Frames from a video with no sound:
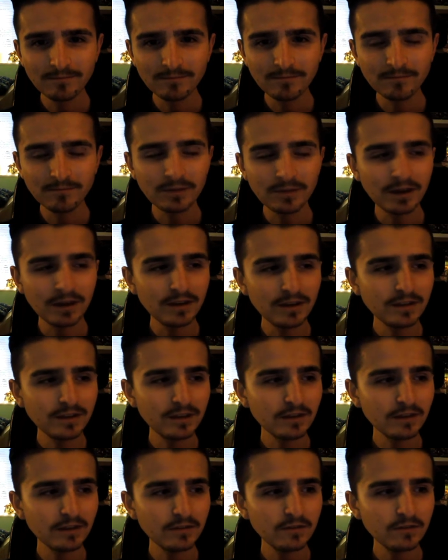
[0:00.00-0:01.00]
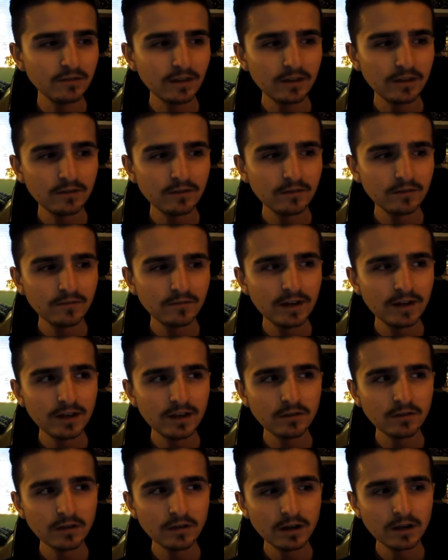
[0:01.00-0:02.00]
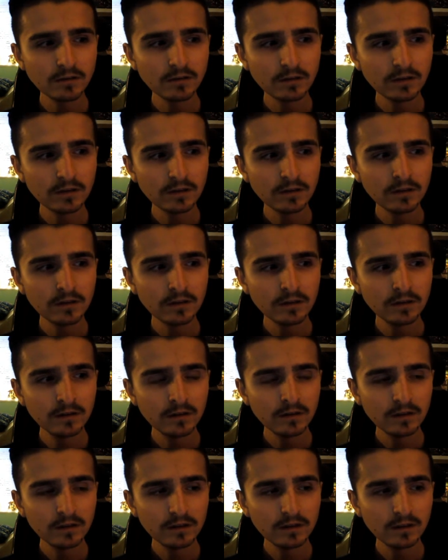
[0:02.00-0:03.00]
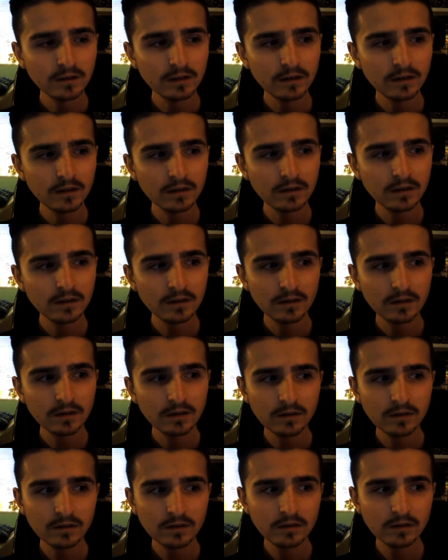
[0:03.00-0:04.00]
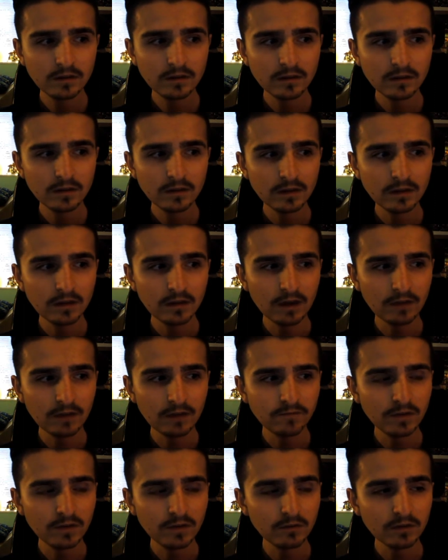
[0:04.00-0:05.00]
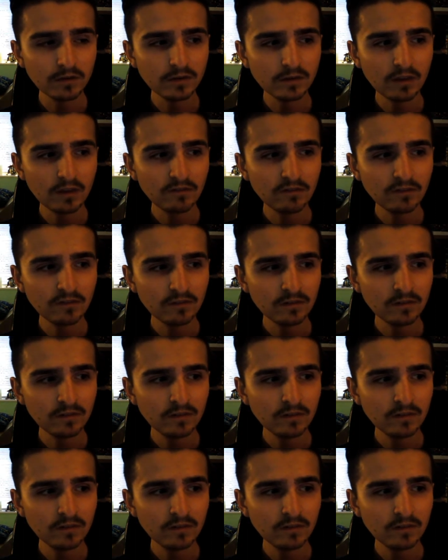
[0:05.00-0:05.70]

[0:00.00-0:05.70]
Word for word: But, you know, she was like, really, you're the only one that, you know, I feel that doesn't,